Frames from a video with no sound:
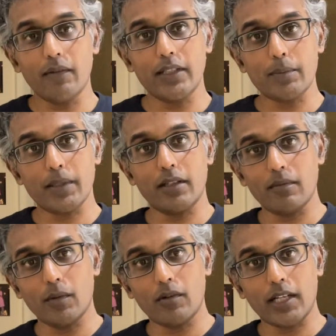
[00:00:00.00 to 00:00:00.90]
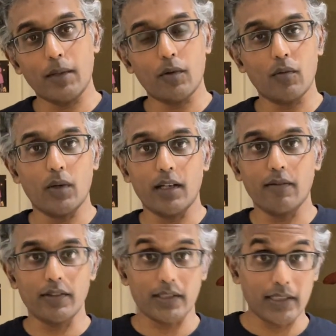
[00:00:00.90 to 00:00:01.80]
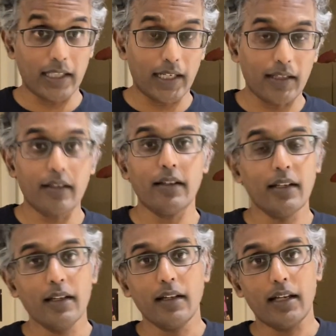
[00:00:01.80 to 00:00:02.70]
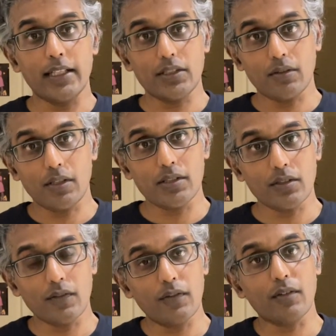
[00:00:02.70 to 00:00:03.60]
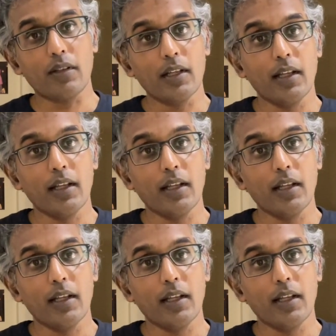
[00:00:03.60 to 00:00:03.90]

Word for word: we spend more time on one versus the other, and so on and so forth.